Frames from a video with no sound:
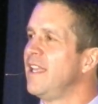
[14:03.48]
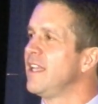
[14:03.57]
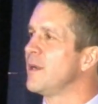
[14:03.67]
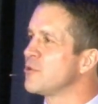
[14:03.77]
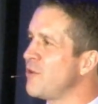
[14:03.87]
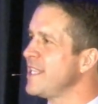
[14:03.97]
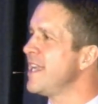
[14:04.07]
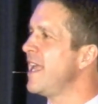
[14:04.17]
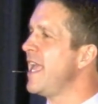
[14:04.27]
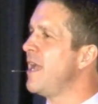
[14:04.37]
Comes right
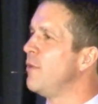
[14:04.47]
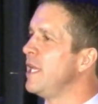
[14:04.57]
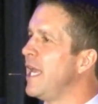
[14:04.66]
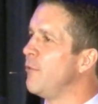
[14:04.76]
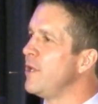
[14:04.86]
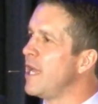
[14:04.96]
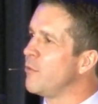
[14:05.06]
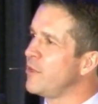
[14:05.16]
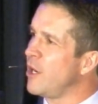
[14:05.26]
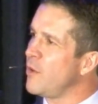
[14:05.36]
down,
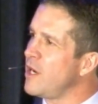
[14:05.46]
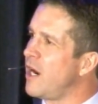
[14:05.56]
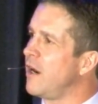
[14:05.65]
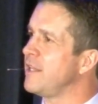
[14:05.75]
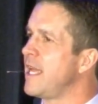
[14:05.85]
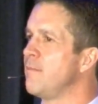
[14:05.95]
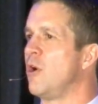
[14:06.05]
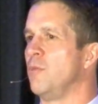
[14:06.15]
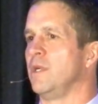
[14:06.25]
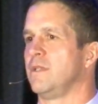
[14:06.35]
and there we are at that
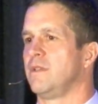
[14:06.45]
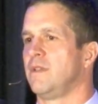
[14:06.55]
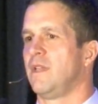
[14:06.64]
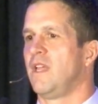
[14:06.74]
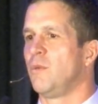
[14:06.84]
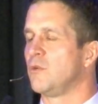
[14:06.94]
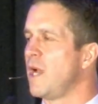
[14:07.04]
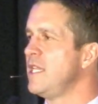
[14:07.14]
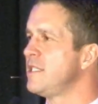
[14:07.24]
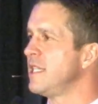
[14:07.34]
moment when
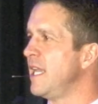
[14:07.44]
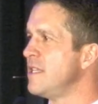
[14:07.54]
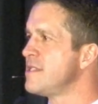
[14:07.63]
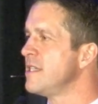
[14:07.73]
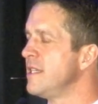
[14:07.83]
Ray says,